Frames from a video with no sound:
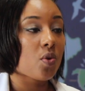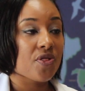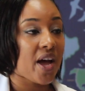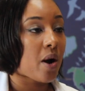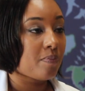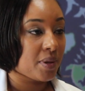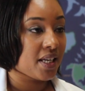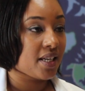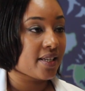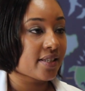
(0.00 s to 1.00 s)
Without
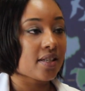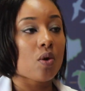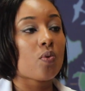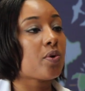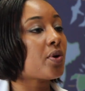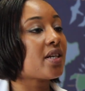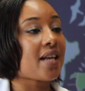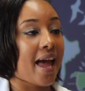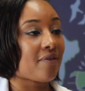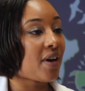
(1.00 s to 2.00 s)
bees, we
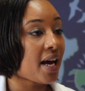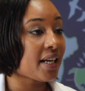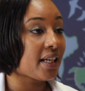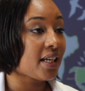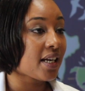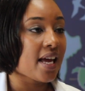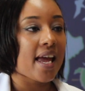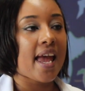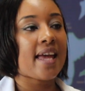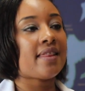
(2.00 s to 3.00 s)
wouldn't have honey,
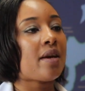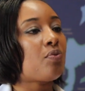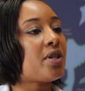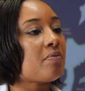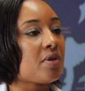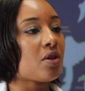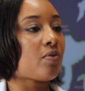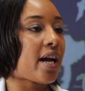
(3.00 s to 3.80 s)
and they wouldn't be